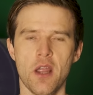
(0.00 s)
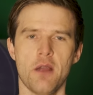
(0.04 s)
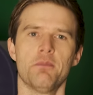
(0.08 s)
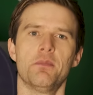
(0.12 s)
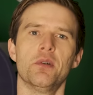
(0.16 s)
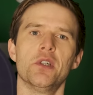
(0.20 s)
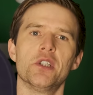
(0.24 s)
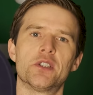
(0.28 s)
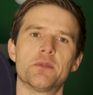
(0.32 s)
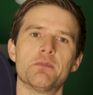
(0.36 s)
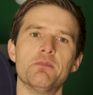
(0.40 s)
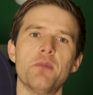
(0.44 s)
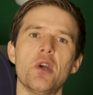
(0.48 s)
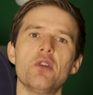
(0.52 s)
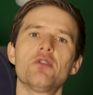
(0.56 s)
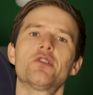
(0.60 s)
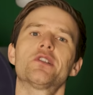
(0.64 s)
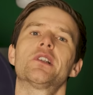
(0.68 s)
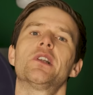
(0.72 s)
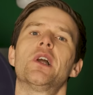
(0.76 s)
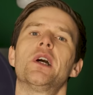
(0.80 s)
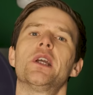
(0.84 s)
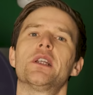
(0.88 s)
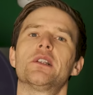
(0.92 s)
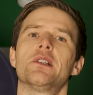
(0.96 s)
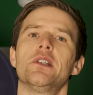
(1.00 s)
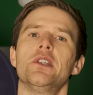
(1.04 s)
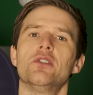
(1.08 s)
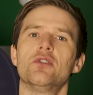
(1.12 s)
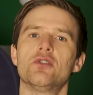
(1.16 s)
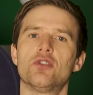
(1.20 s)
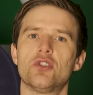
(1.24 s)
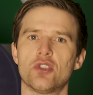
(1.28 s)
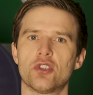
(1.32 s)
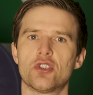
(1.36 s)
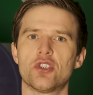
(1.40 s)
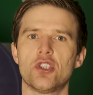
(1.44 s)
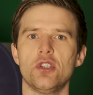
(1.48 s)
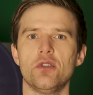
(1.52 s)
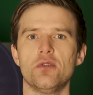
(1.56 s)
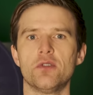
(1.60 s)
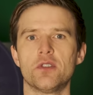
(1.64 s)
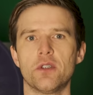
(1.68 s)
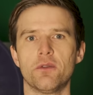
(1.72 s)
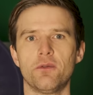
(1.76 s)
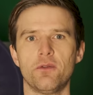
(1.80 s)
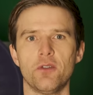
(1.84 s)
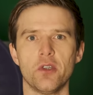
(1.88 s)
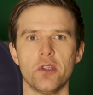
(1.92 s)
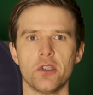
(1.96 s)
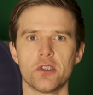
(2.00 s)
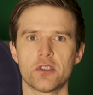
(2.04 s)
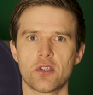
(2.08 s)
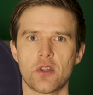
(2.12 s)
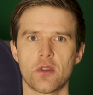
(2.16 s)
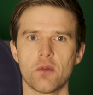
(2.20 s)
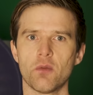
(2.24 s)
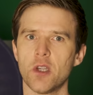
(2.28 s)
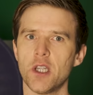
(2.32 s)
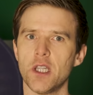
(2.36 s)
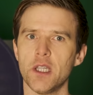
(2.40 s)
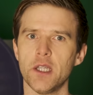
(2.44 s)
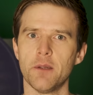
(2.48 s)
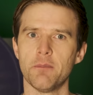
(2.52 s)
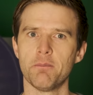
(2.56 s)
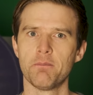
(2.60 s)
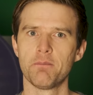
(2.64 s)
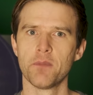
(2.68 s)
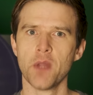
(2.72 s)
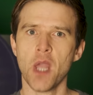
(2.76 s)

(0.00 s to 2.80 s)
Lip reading: but it's most likely you'll just use the first three.